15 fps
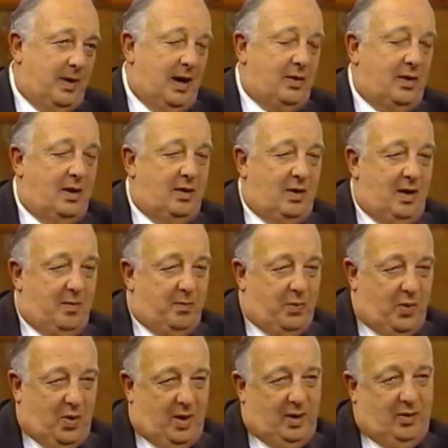but I think the
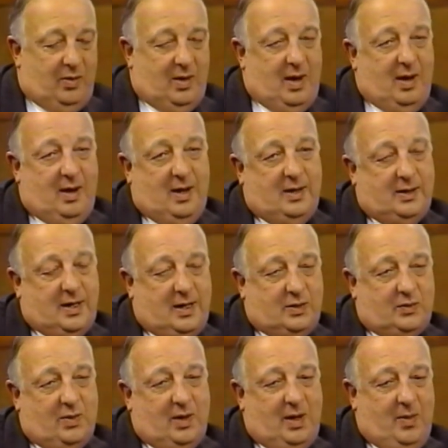important thing
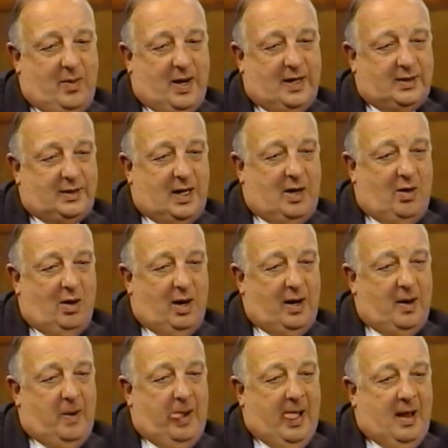is really what I said
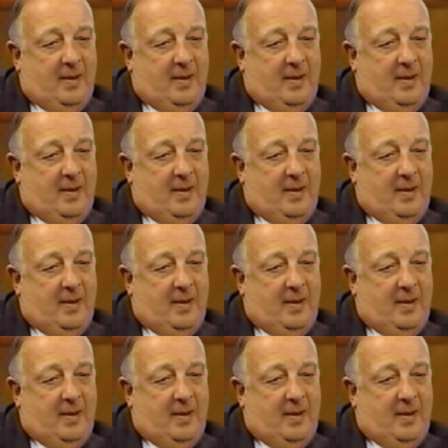earlier.